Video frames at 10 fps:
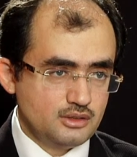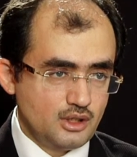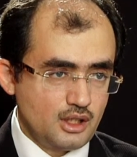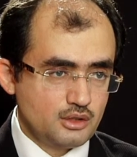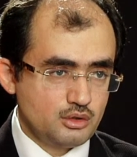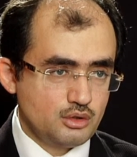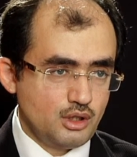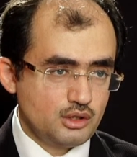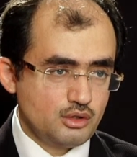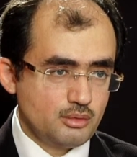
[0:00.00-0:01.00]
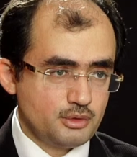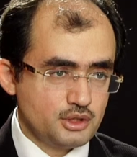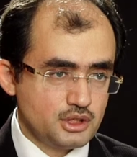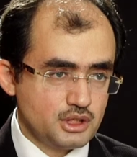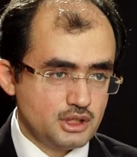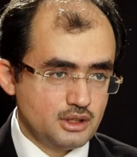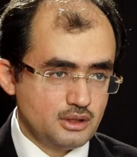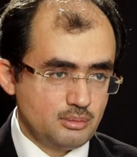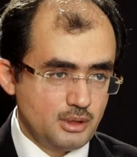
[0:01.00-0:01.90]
trying to unite the opposition,